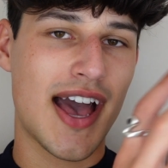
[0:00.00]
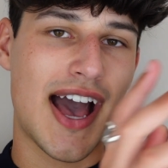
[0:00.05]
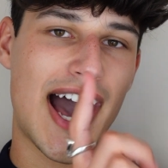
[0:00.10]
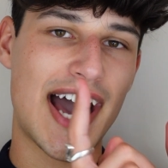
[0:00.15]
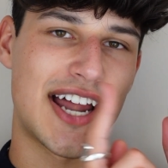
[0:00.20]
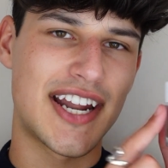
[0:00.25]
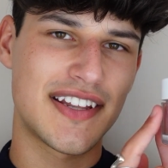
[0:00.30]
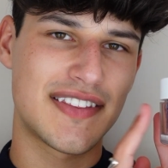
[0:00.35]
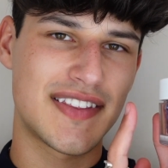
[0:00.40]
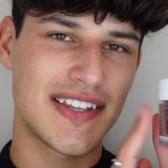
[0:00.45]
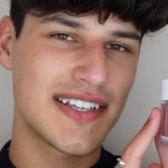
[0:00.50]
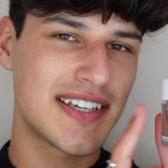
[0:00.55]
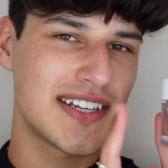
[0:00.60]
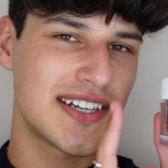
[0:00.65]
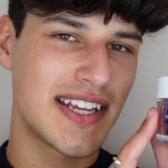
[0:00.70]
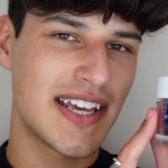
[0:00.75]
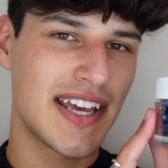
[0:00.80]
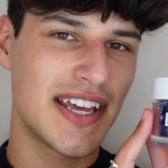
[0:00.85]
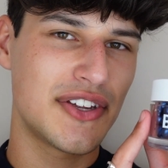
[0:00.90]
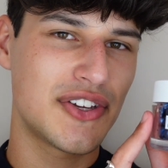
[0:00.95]
And I think in
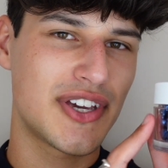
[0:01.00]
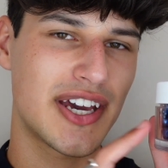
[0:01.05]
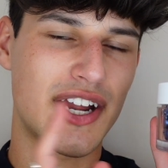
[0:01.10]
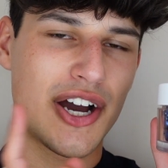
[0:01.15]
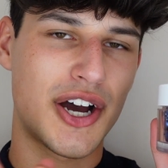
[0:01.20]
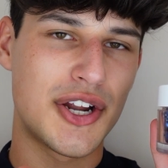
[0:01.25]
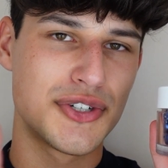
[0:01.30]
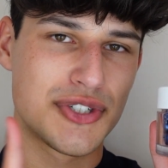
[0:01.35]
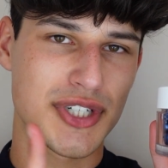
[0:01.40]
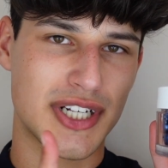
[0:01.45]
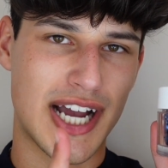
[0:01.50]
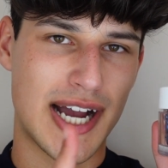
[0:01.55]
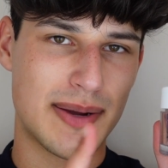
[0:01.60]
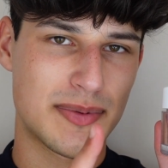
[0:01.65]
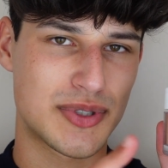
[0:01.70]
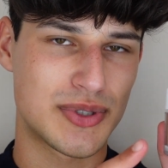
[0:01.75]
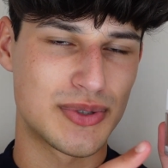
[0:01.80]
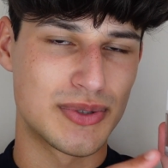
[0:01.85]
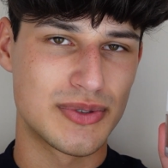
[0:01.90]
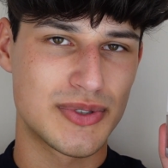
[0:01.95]
here you get 100
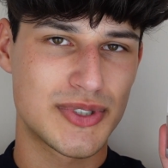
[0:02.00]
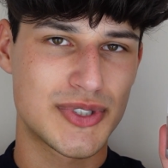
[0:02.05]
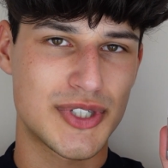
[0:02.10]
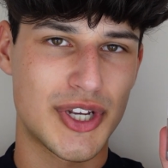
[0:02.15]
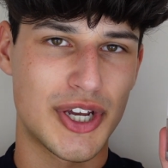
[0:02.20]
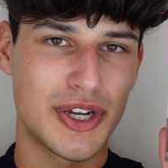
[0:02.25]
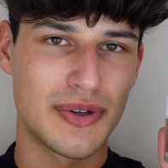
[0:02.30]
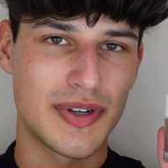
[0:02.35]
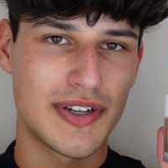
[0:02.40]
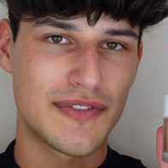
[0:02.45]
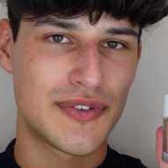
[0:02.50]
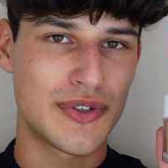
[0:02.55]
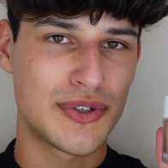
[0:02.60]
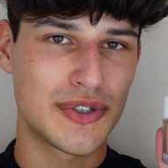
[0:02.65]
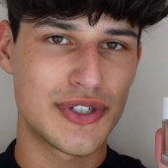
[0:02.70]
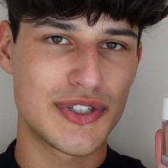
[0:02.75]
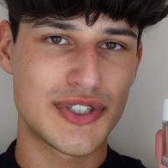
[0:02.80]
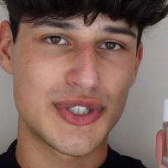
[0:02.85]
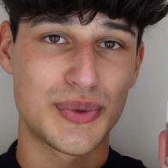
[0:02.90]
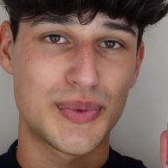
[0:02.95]
capsules, so if you're
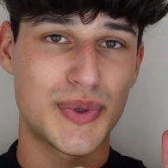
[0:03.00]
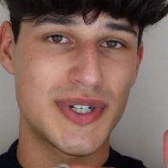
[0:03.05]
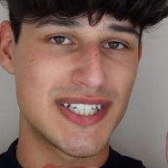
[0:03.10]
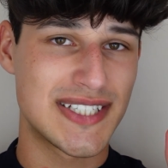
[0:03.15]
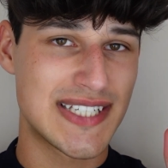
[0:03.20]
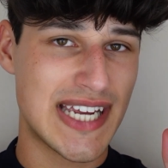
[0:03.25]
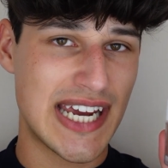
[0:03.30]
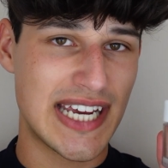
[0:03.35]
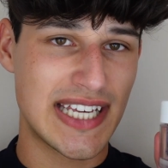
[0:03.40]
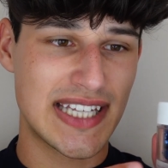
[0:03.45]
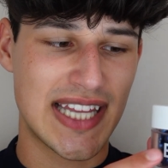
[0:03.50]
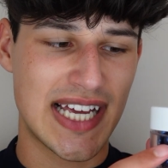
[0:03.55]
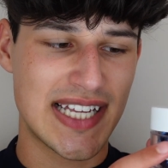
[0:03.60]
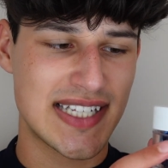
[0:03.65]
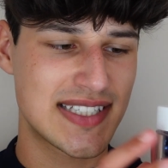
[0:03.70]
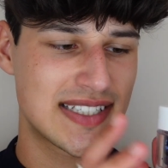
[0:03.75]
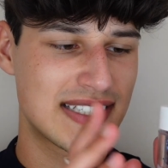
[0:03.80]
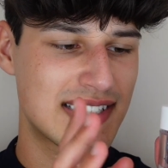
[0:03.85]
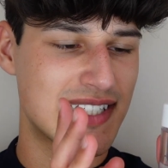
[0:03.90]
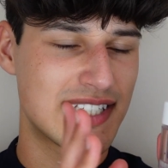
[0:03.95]
using one a day,
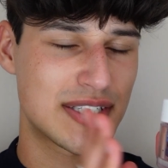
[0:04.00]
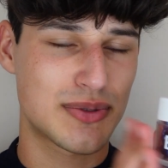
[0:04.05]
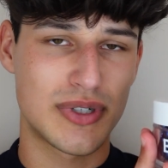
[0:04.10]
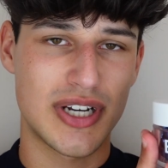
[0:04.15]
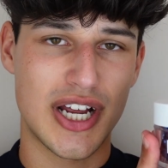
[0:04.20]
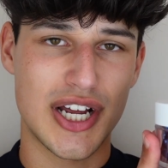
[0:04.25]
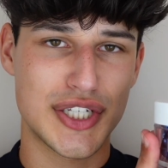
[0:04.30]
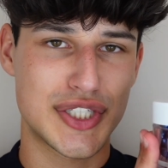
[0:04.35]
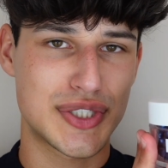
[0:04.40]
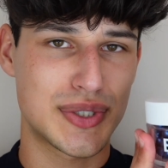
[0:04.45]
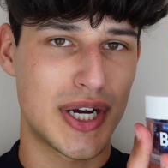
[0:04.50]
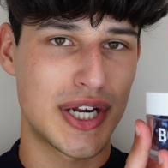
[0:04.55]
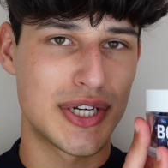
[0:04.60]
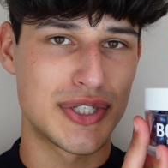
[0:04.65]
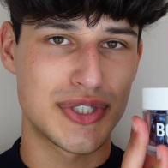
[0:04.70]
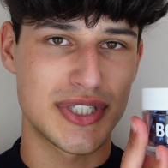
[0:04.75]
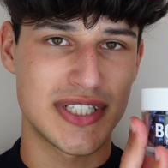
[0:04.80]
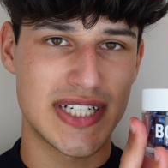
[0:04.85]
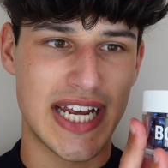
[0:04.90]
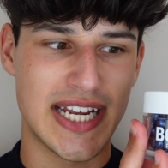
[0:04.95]
this will last you
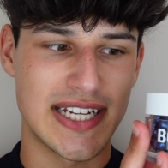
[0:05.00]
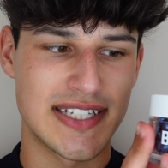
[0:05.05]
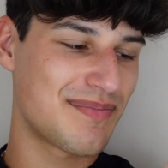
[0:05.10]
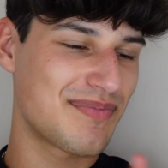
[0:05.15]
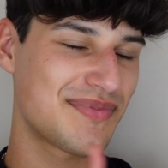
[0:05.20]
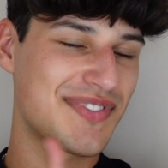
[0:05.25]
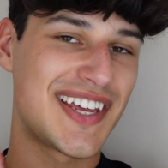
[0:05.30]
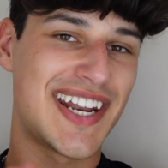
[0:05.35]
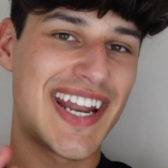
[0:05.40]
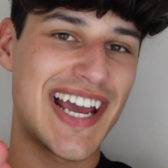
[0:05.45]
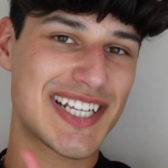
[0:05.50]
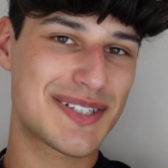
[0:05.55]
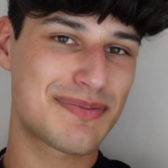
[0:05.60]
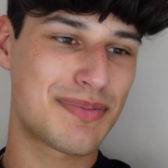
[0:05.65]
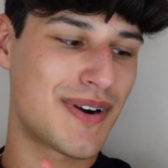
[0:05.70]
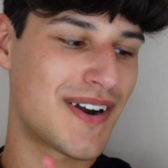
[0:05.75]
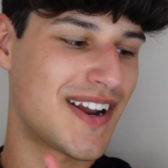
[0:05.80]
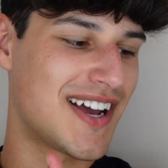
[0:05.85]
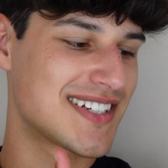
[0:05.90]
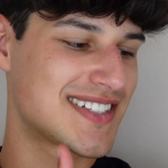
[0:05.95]
100 days. The next
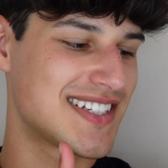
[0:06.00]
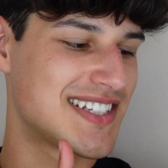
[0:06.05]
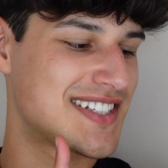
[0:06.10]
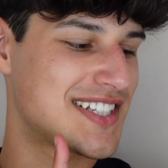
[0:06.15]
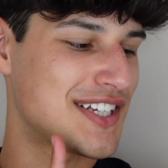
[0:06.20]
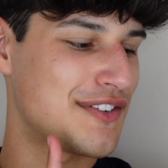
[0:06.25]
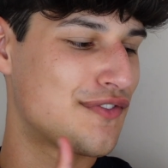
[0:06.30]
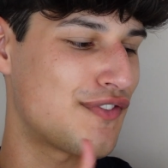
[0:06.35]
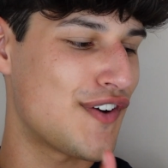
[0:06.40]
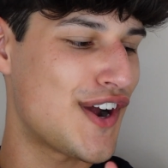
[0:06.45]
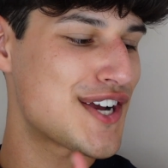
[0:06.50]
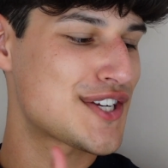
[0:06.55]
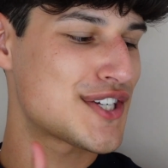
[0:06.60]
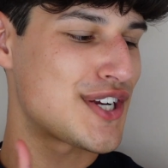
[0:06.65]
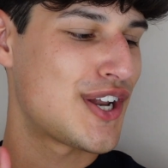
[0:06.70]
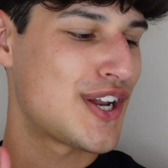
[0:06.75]
product is the Fresh